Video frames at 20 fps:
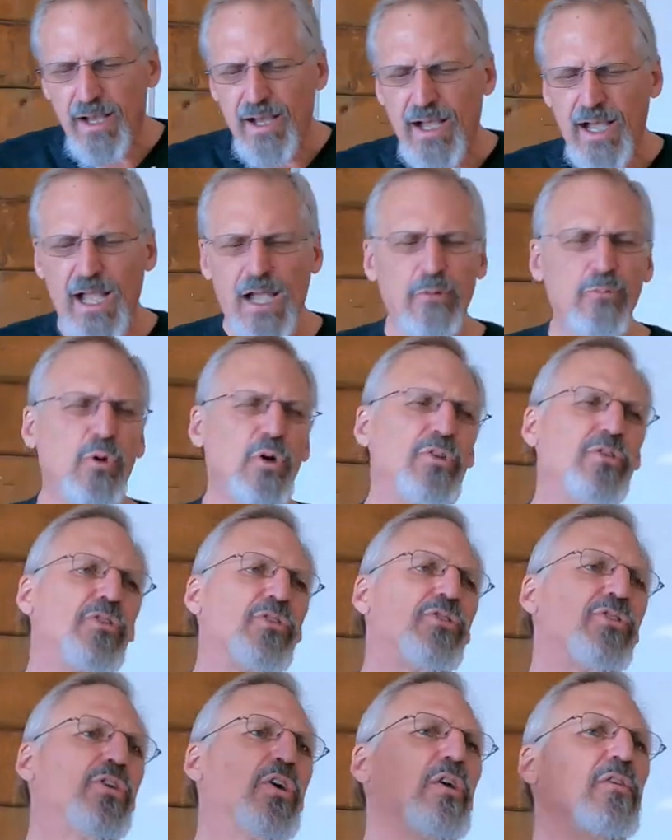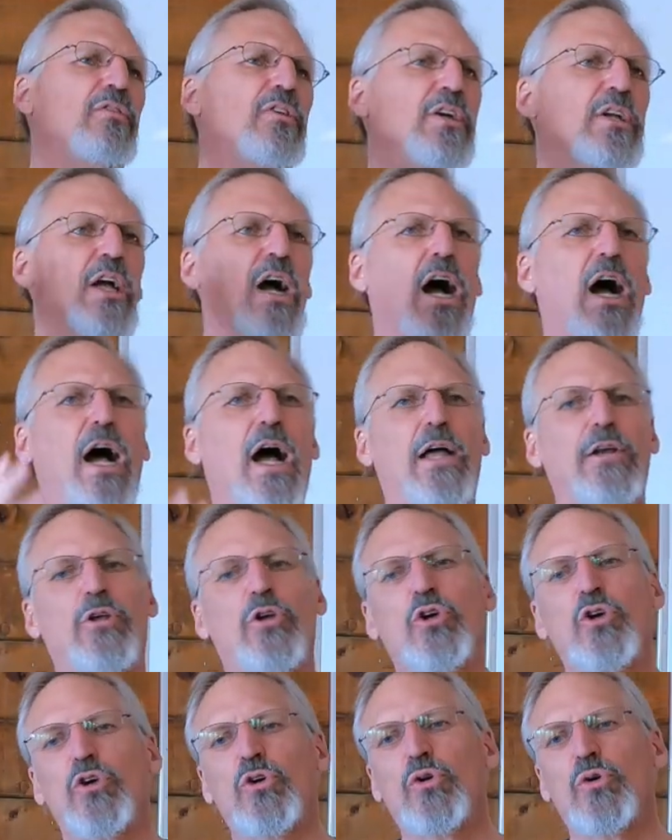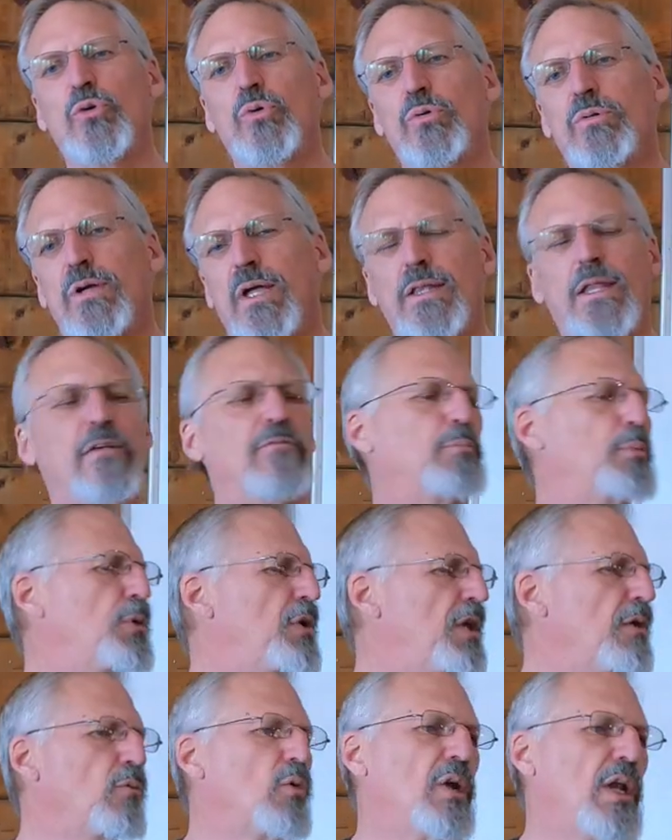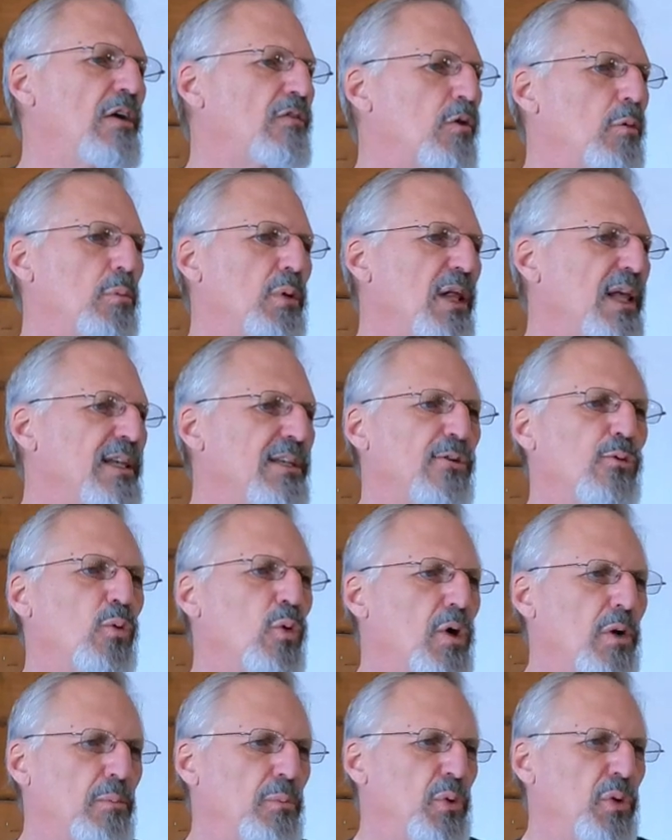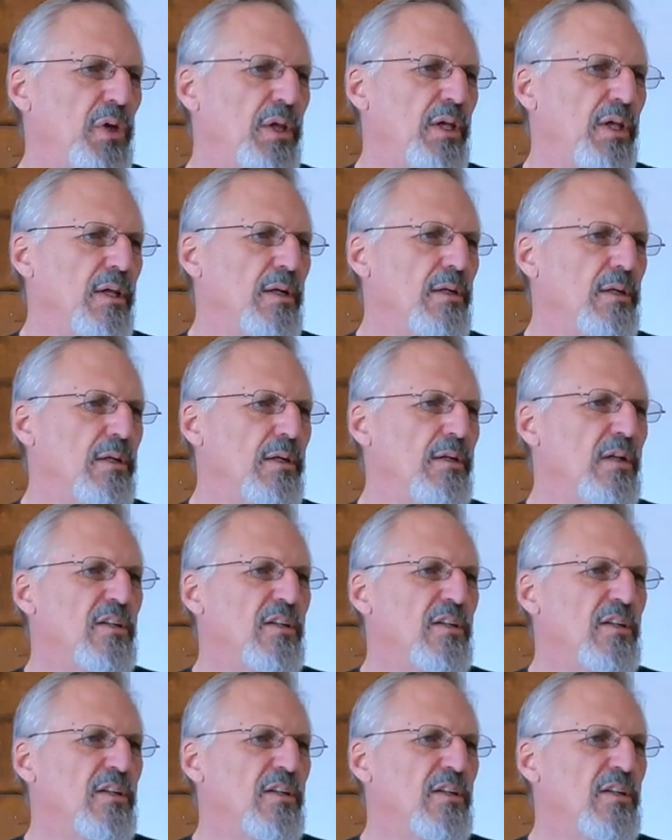I wouldn't serve a God who, and then put in whatever blank you want to put in.